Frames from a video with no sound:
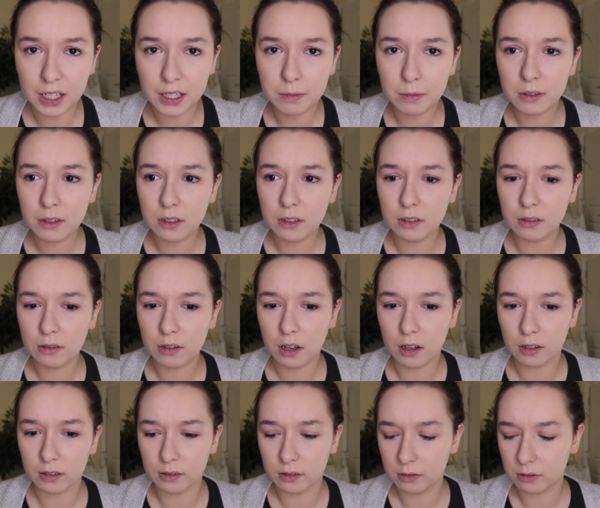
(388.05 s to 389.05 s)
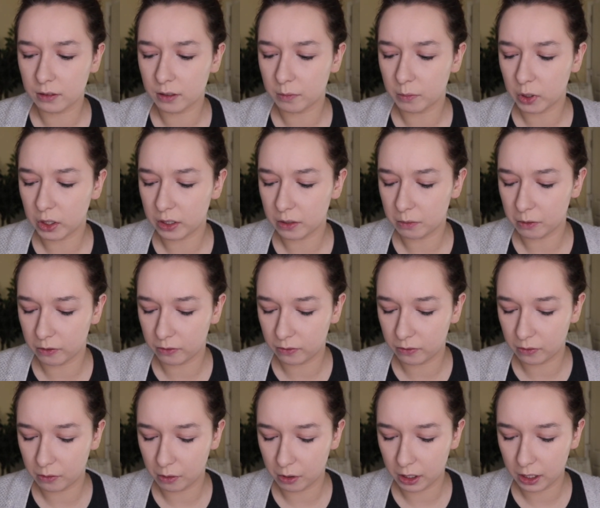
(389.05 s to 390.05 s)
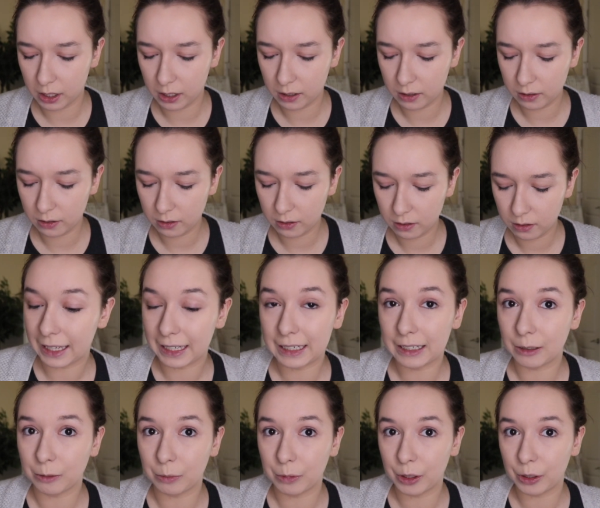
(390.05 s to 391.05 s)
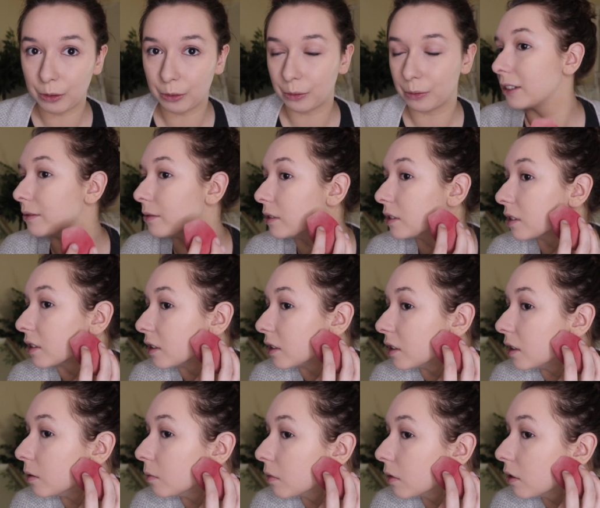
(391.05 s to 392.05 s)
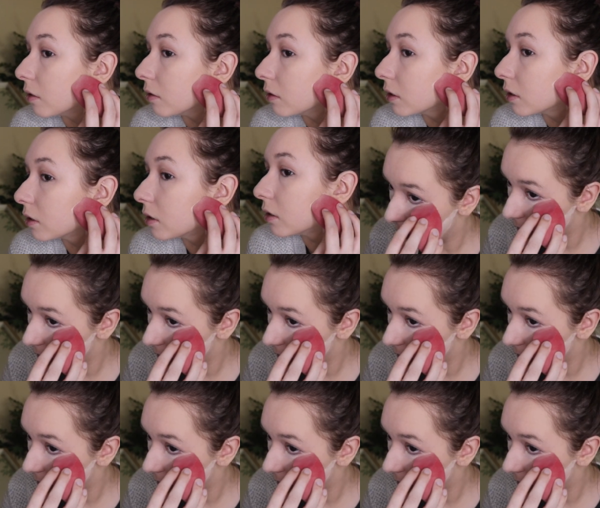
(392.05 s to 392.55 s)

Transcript: I supposed to do contour and blush before this? I don't know. I'm just gonna keep going.